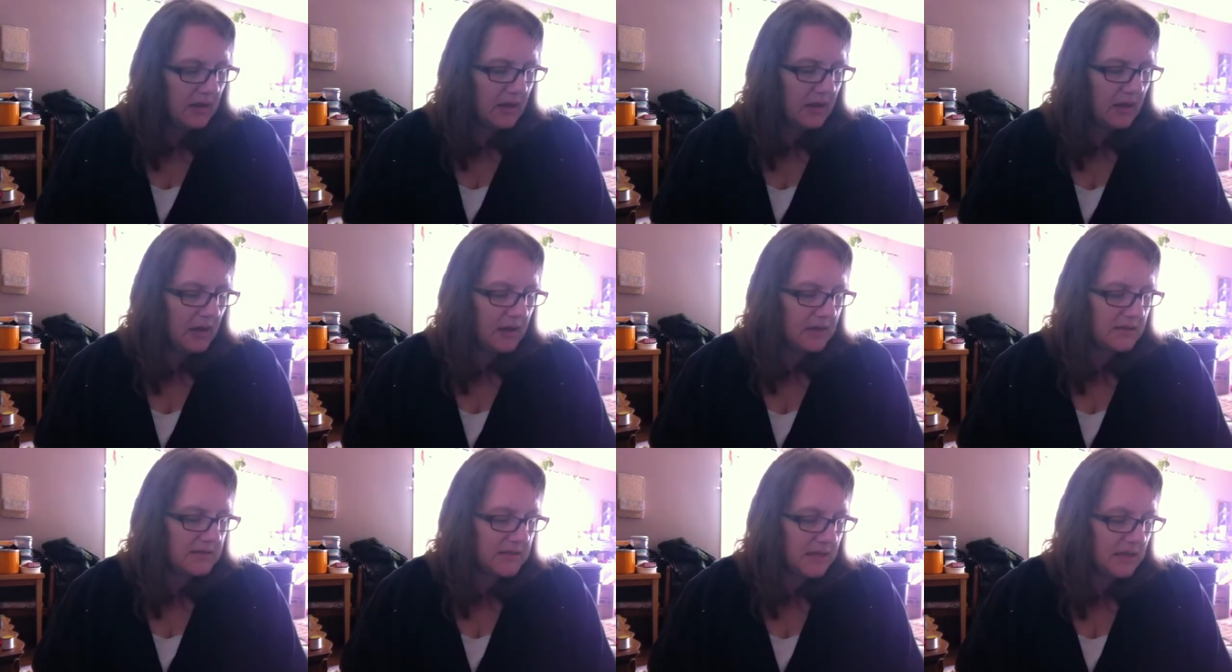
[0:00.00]

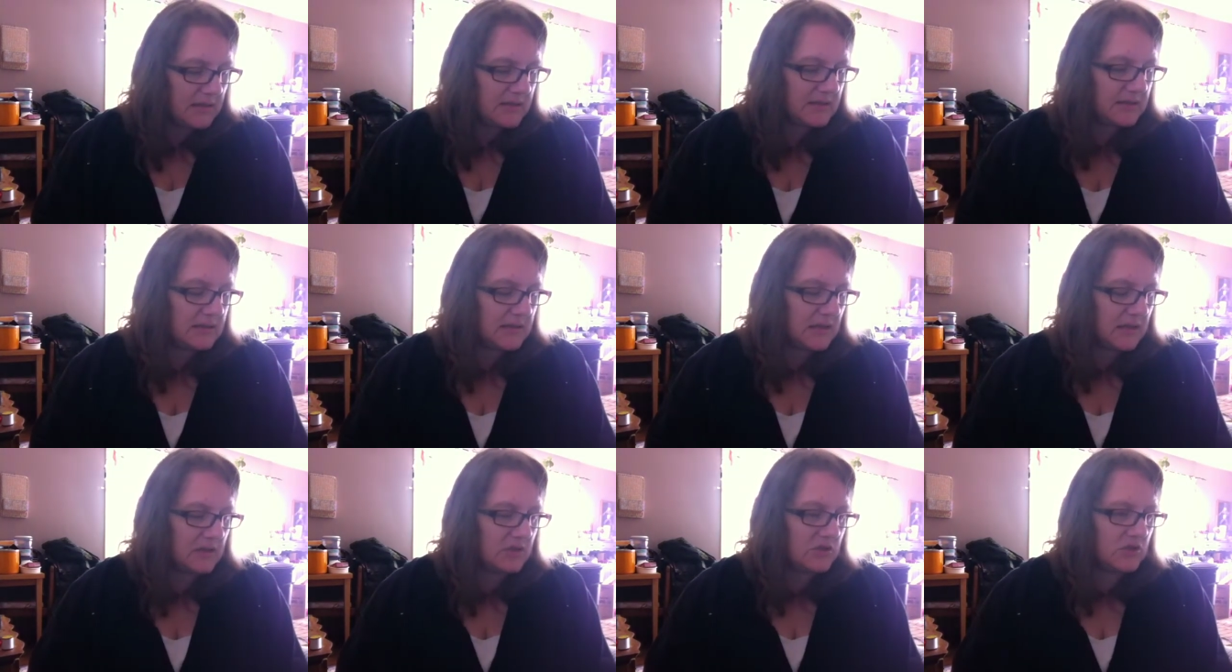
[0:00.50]
Uh, sex,
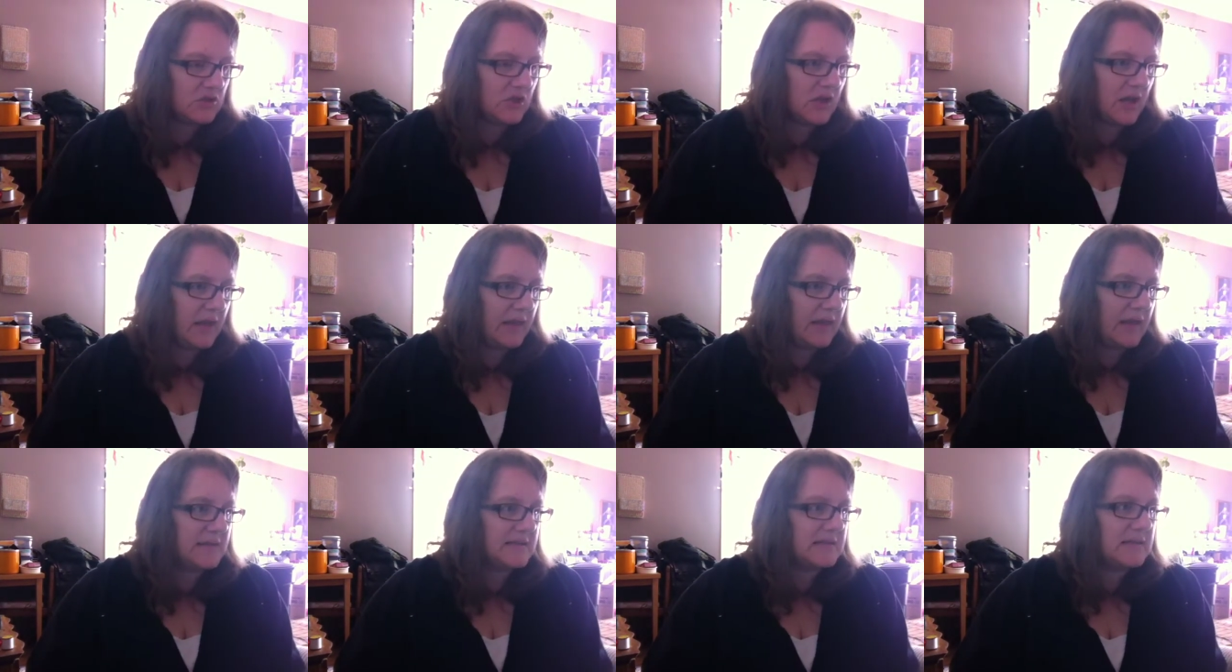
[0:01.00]
sex,
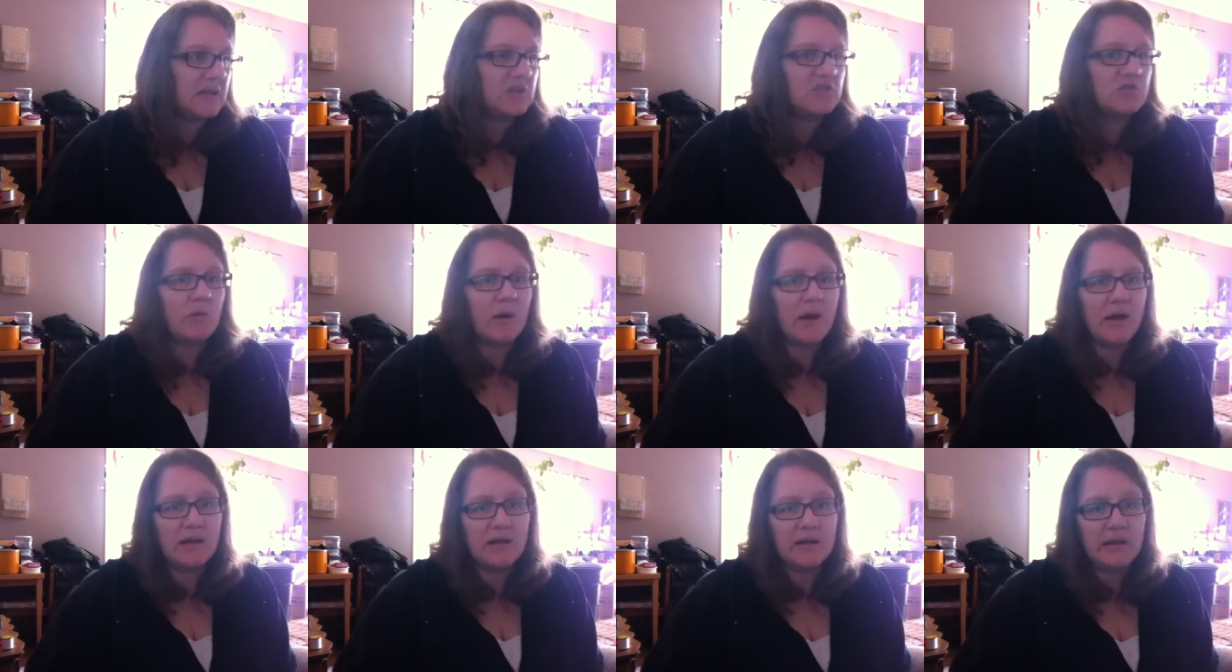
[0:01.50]
and then
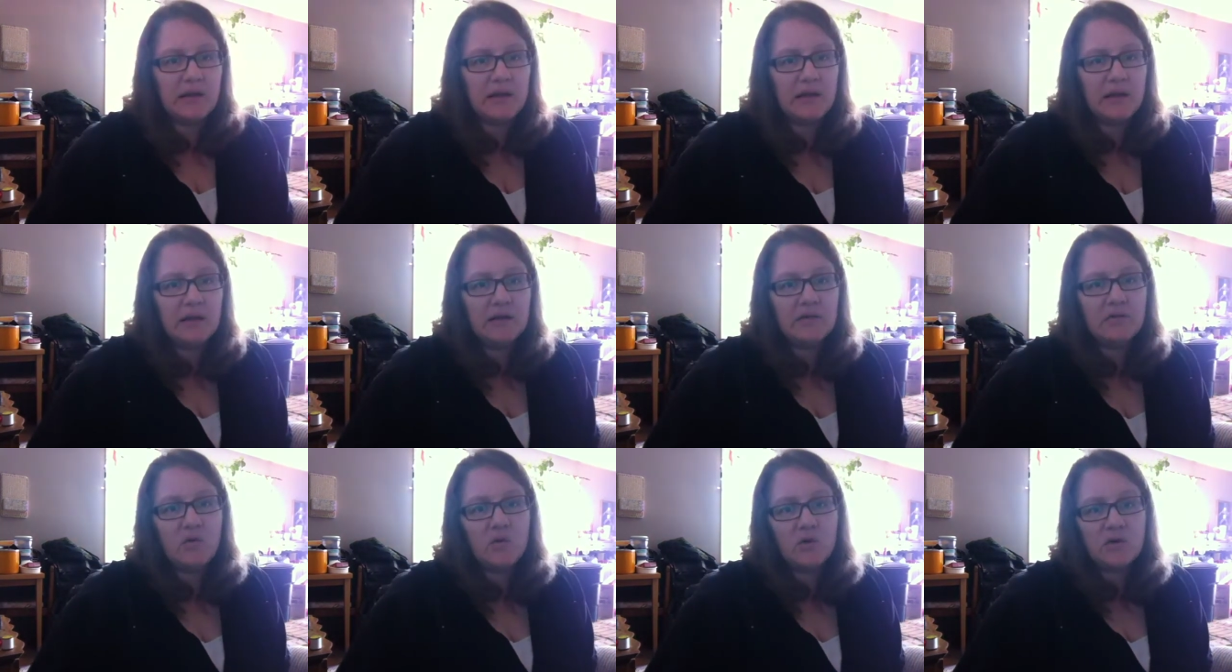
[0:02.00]
sexuality,
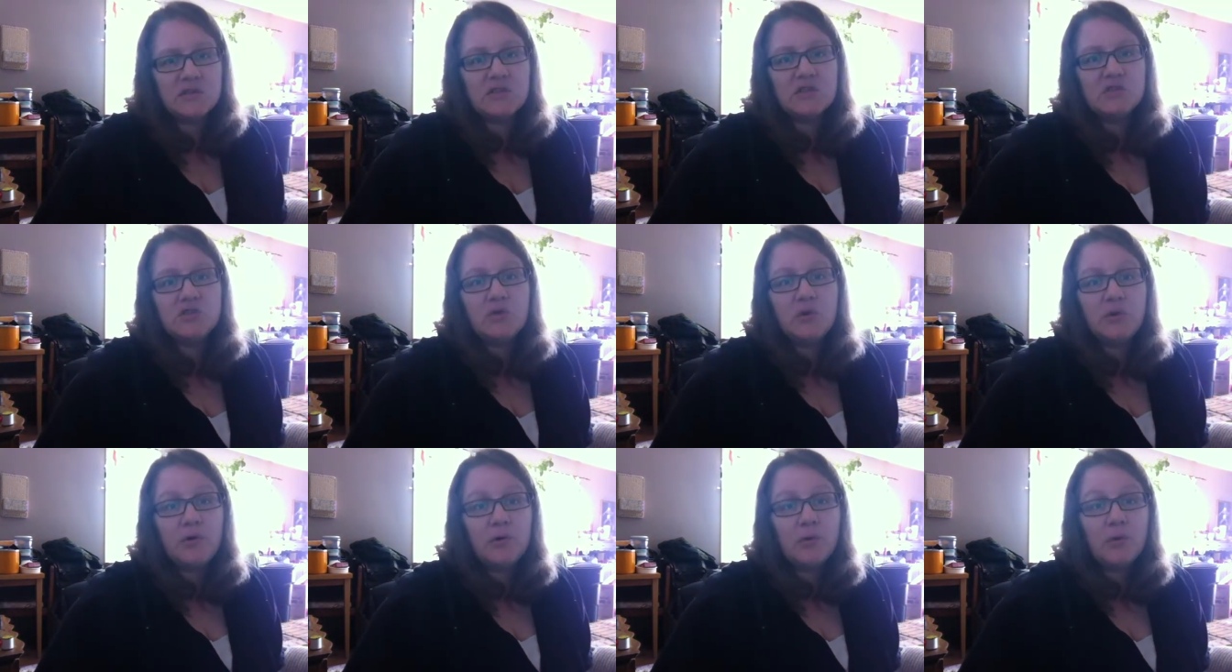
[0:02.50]
of course,
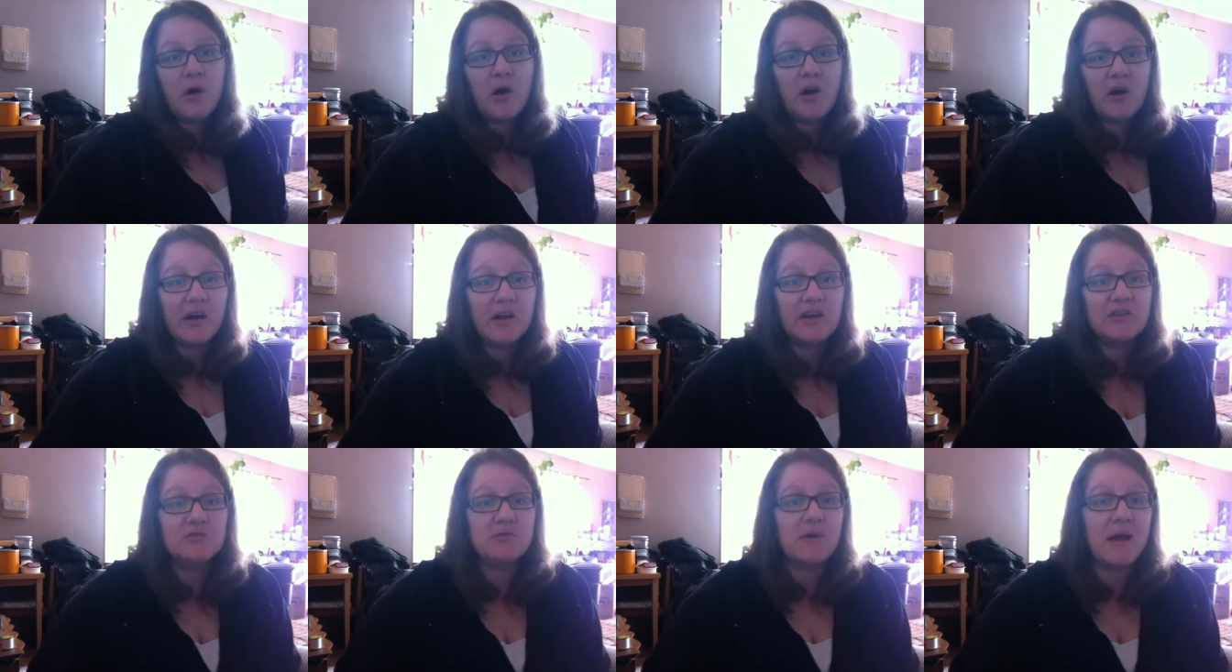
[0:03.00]
is who you are
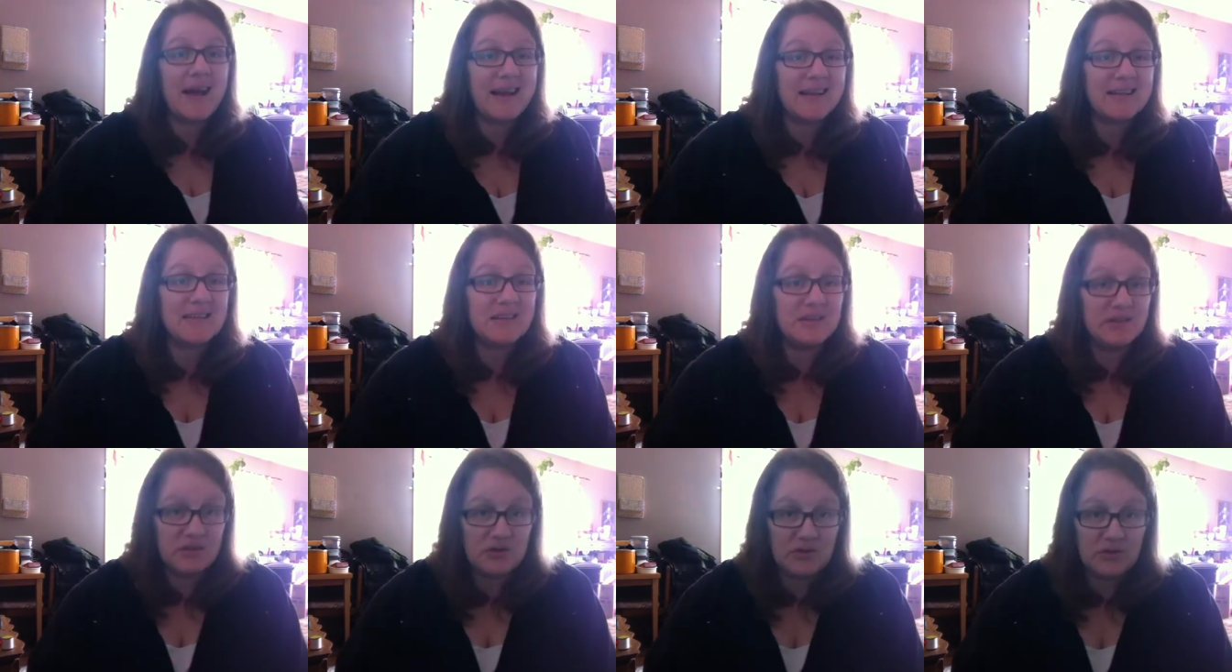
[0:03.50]

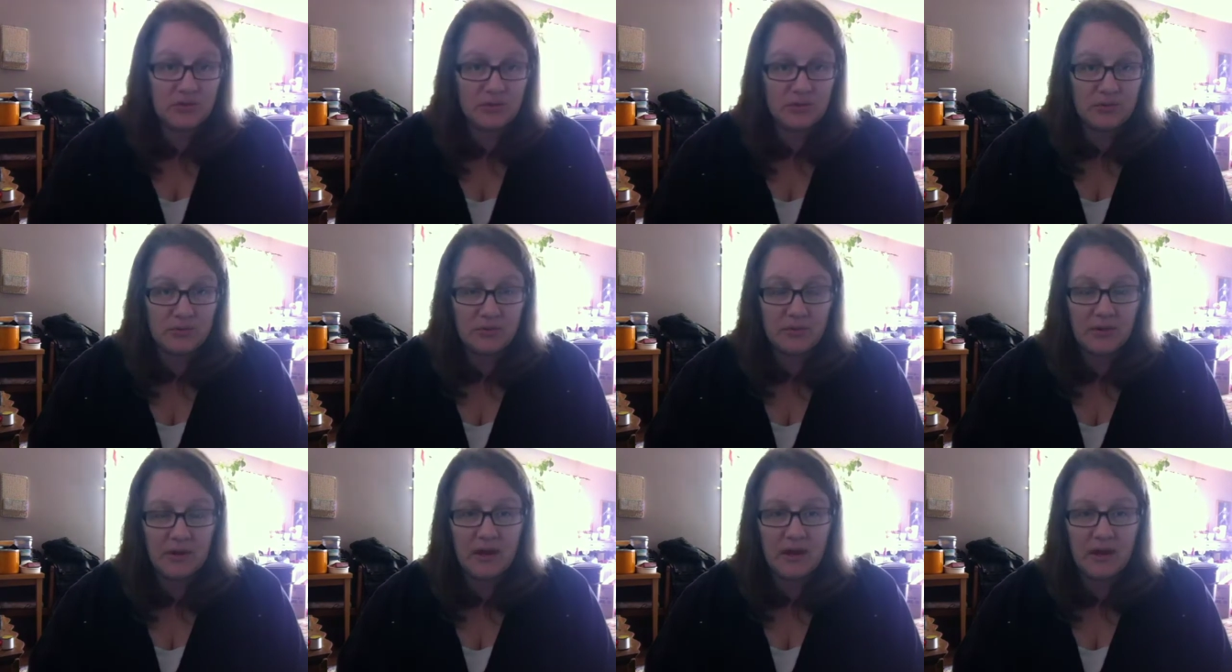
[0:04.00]
attracted to